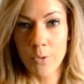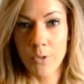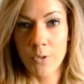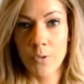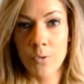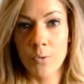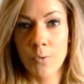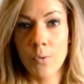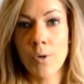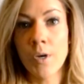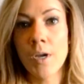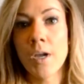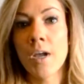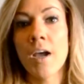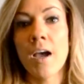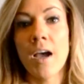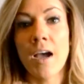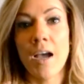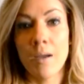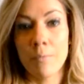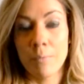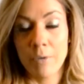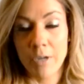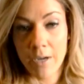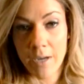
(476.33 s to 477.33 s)
you,
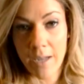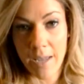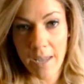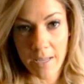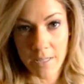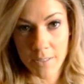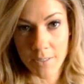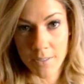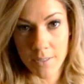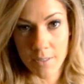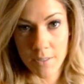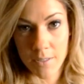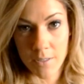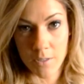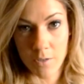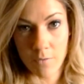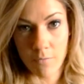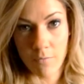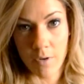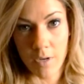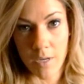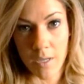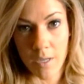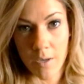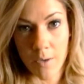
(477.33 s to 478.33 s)
I'm gonna add to this
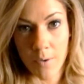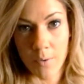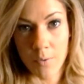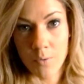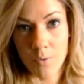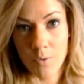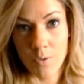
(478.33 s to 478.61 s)
video.